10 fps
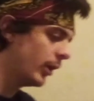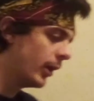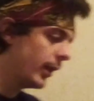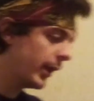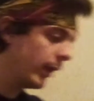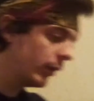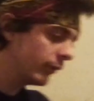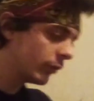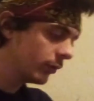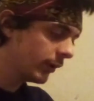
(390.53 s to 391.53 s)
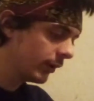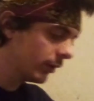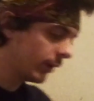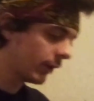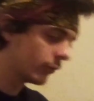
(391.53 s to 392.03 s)
And of
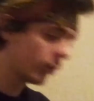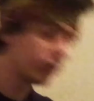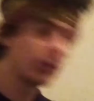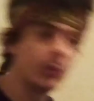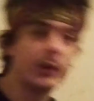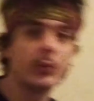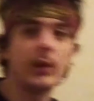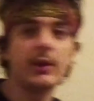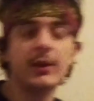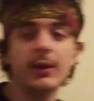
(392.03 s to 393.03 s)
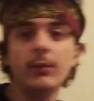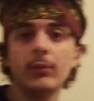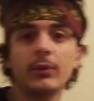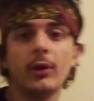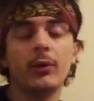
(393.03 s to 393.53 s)
course you're going to want a way to eat it.
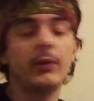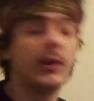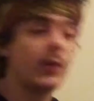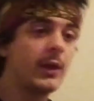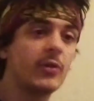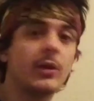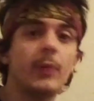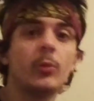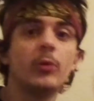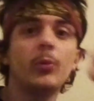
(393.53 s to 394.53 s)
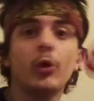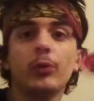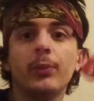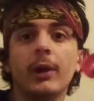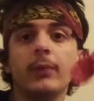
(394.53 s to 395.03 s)
It already has a collapsible spork,
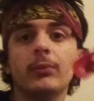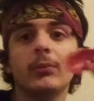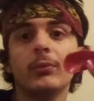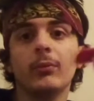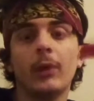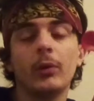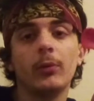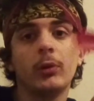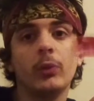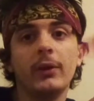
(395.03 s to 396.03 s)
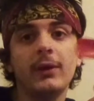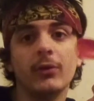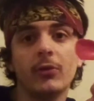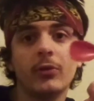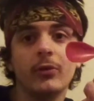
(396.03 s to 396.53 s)
but I want to bring one of these.